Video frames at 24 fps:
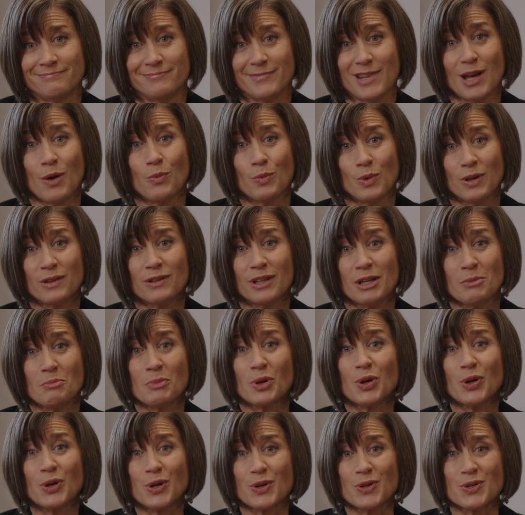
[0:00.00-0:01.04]
that we'll
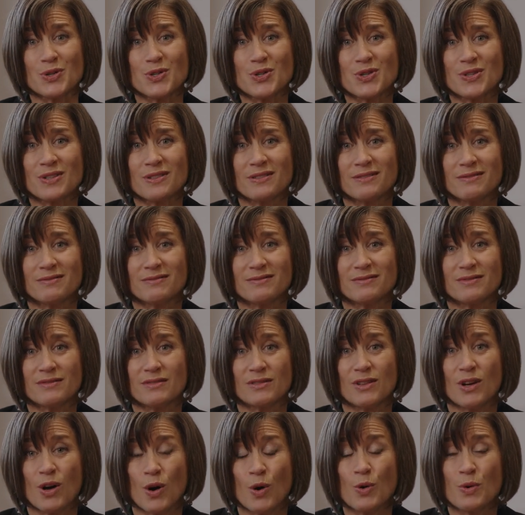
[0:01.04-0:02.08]
emerge
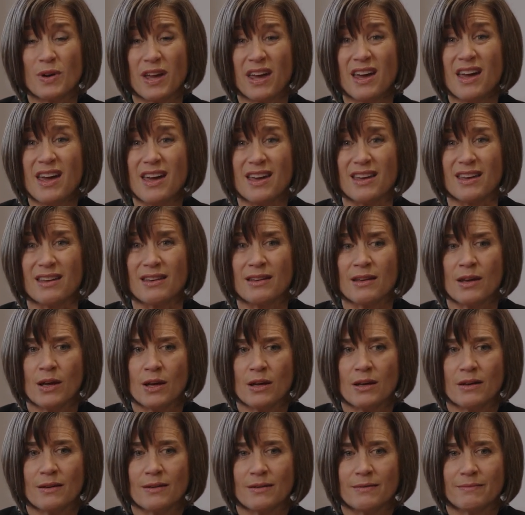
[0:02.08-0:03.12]
okay
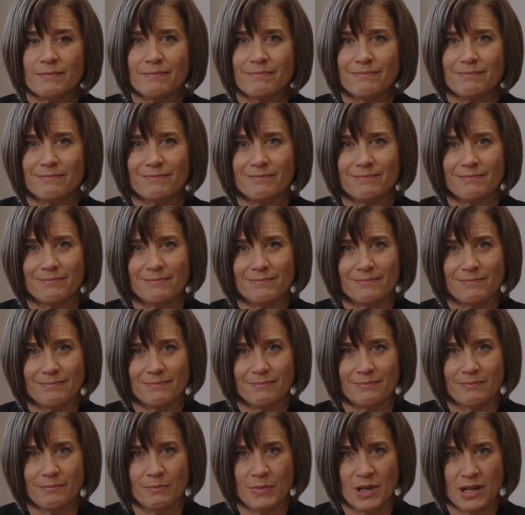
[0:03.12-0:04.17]

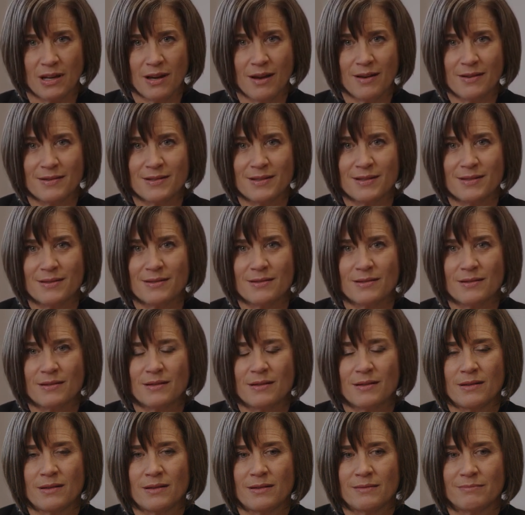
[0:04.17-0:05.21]
because
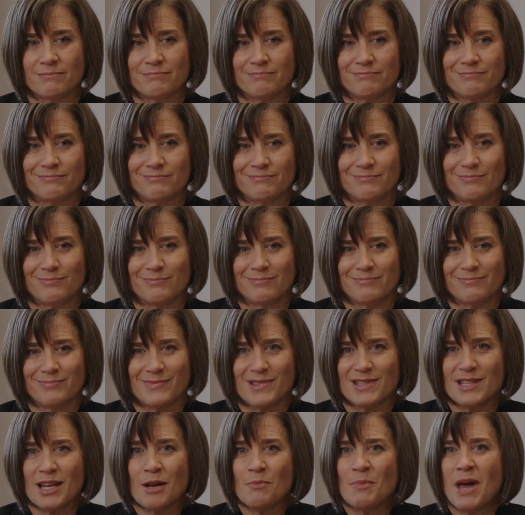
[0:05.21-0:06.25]

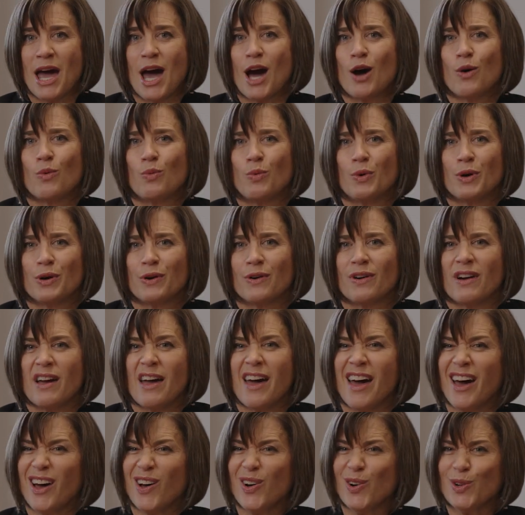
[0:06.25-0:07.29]
somehow we're
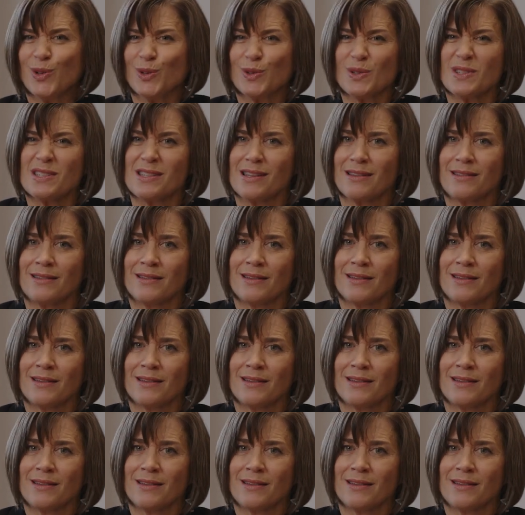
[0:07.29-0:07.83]
held.